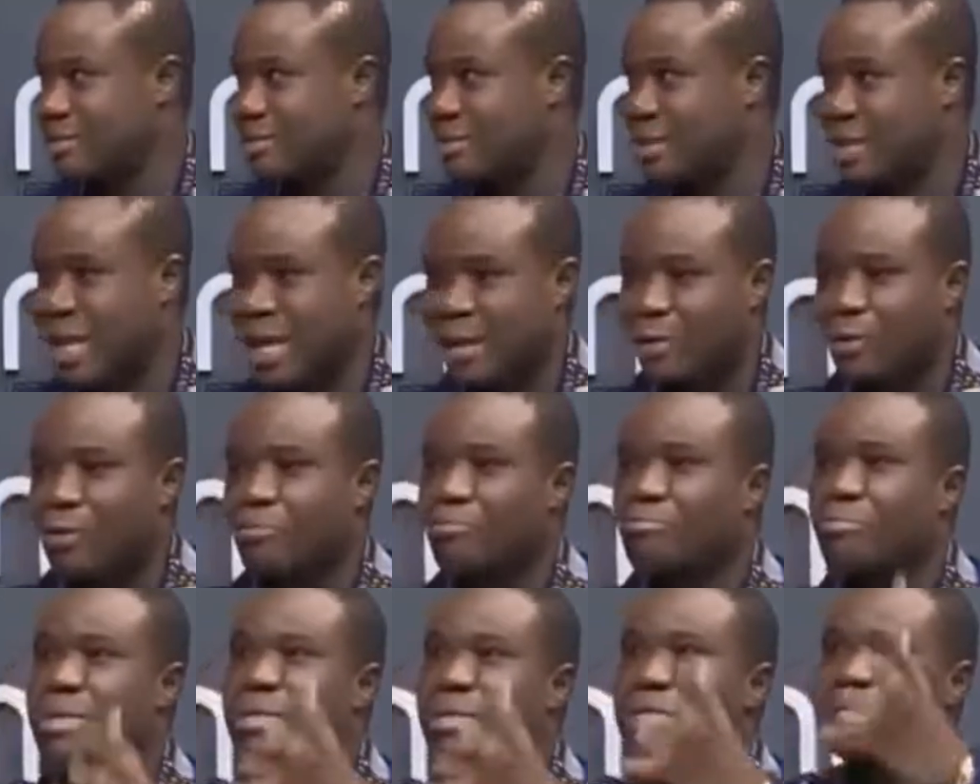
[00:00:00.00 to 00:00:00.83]
like
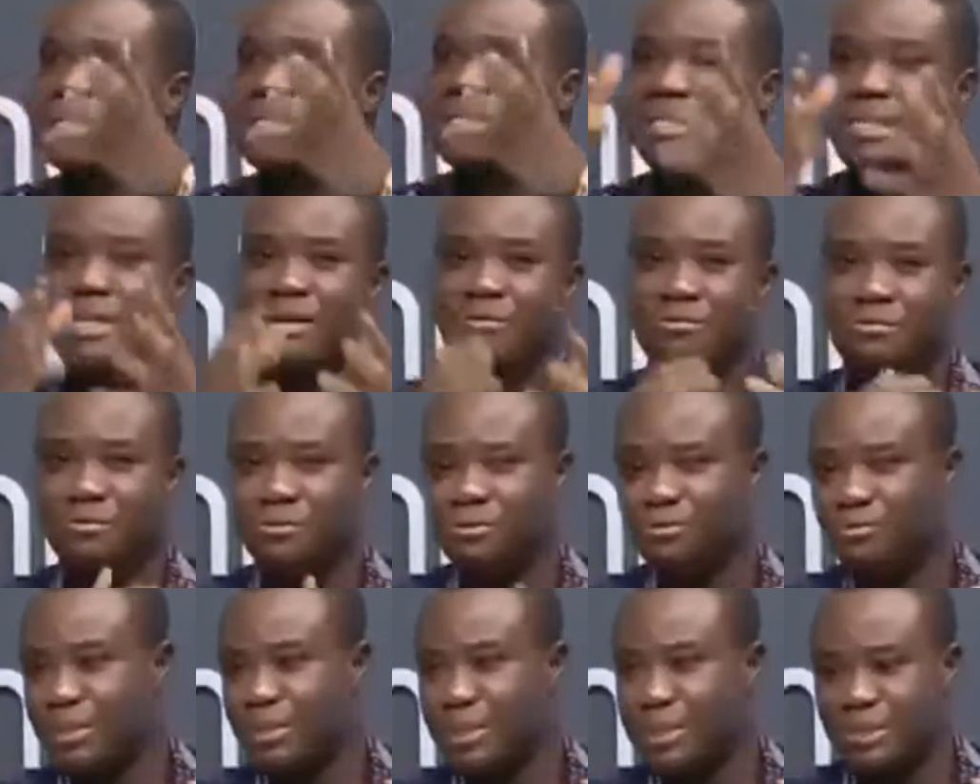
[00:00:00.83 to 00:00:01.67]
completing a
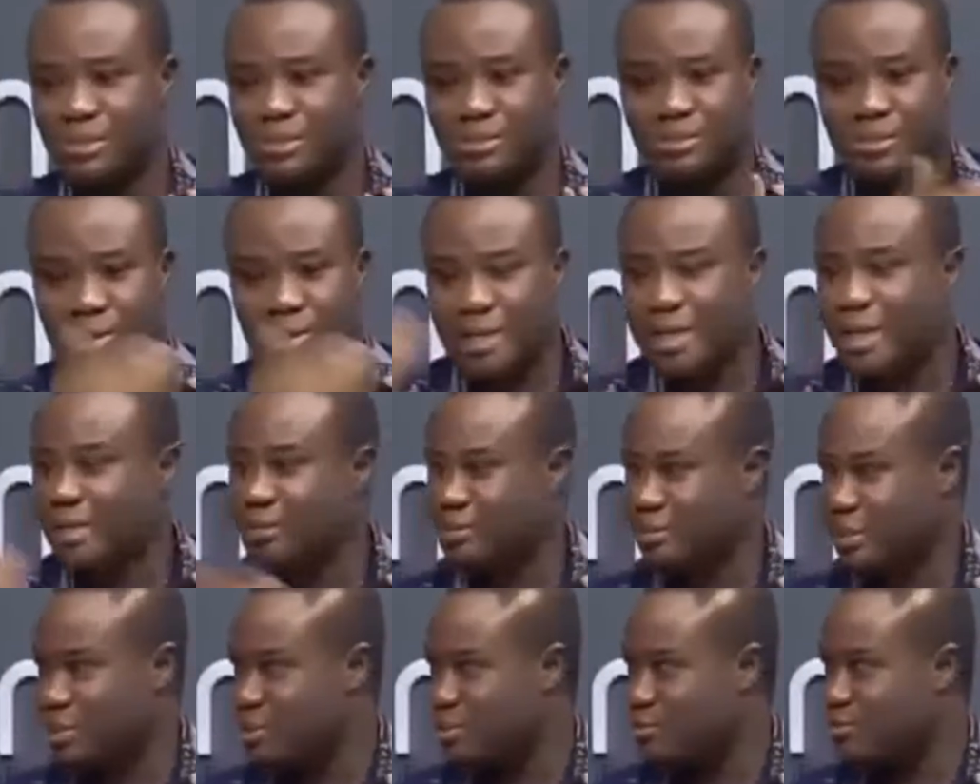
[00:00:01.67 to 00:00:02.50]
footbridge on that
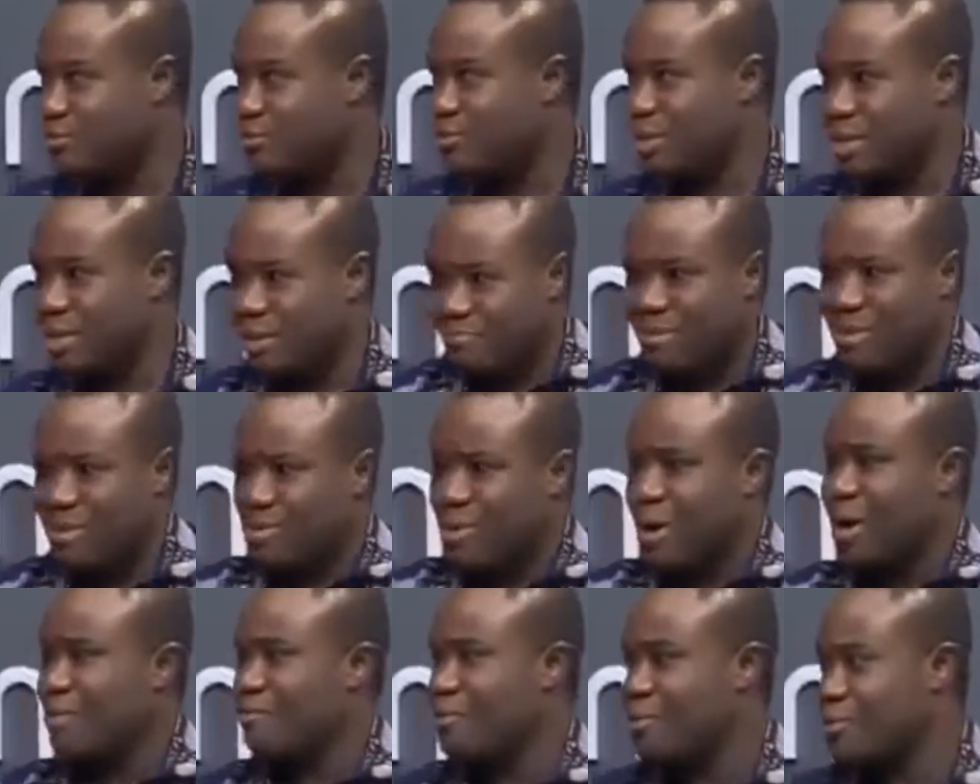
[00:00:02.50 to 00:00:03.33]
stretch of road, government
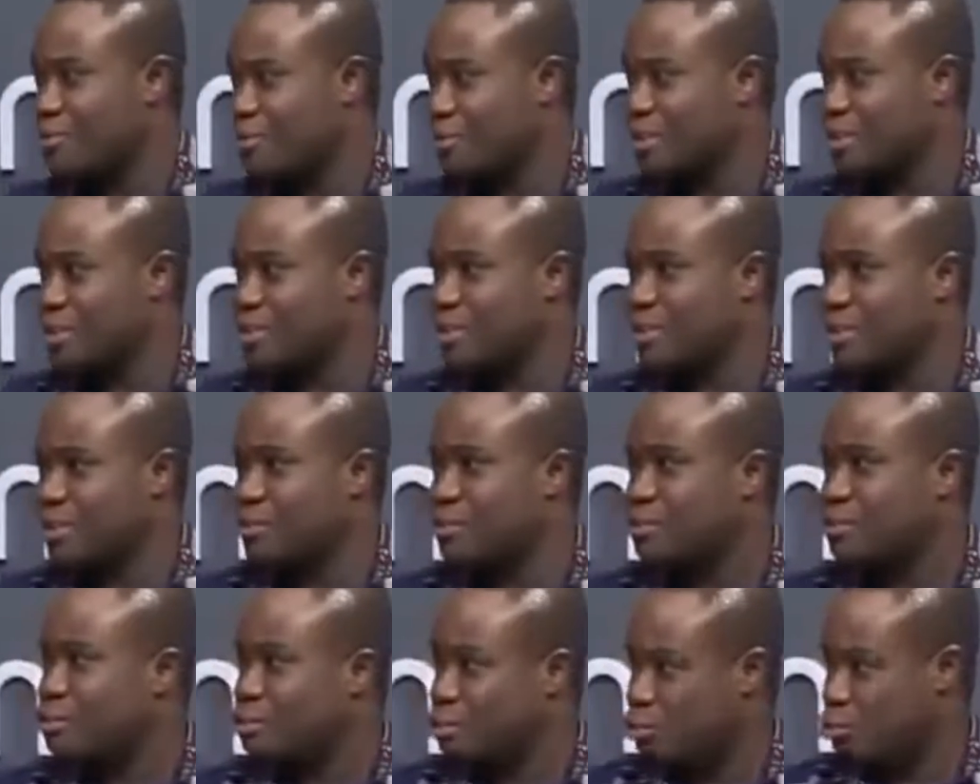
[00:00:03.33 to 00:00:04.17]
will have resources
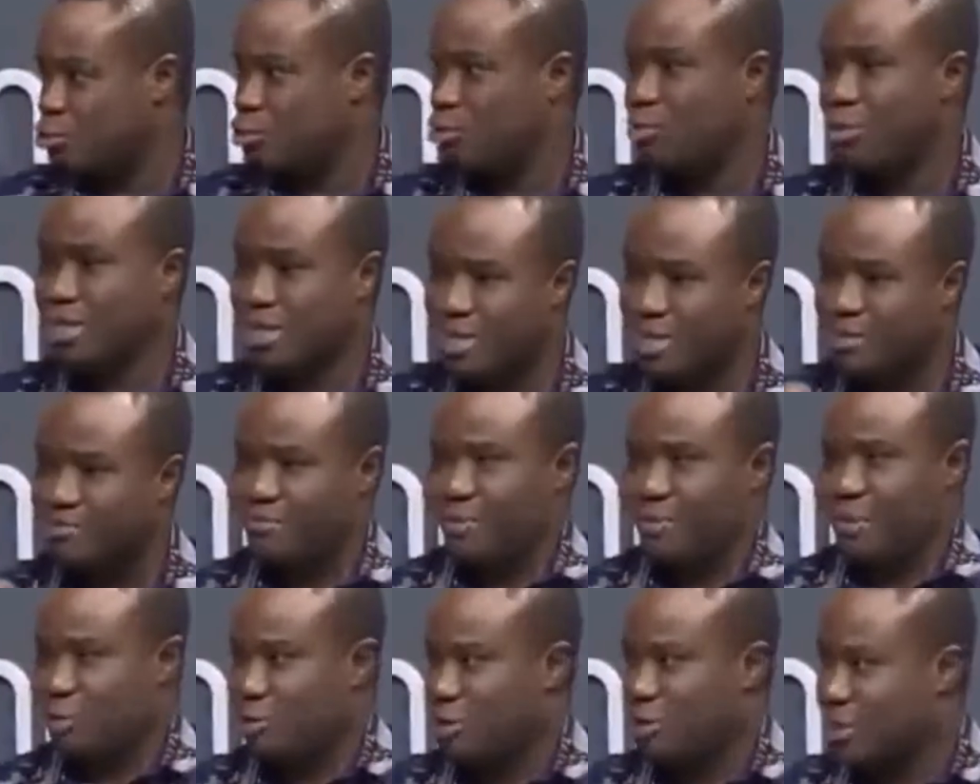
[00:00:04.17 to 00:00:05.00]
to do it
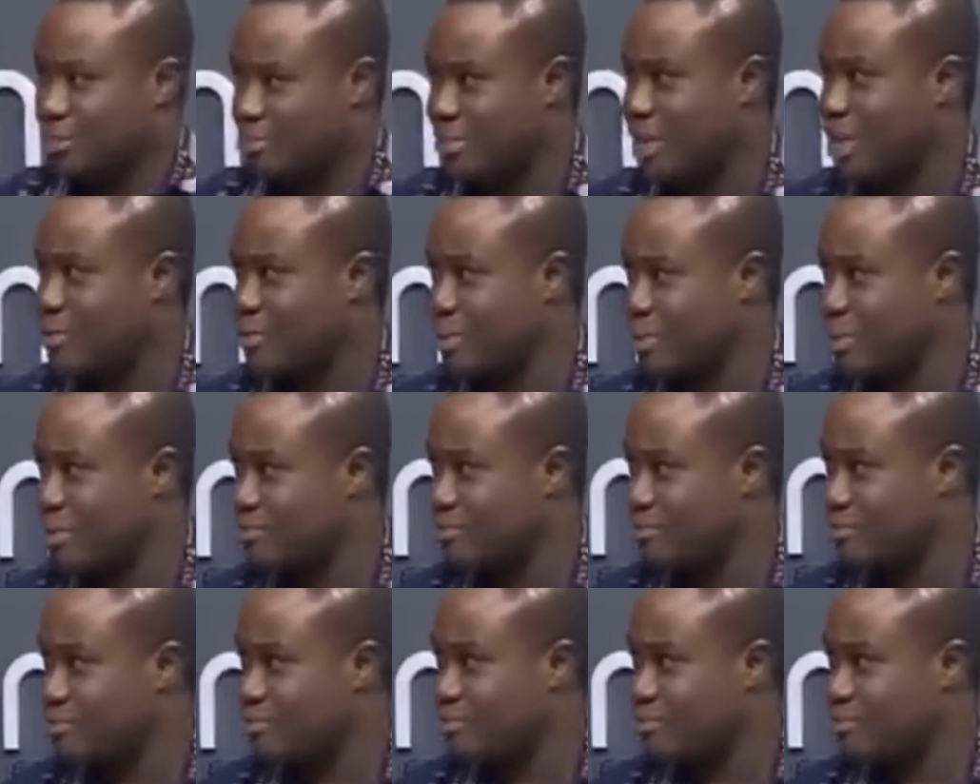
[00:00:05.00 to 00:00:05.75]
if it was a priority.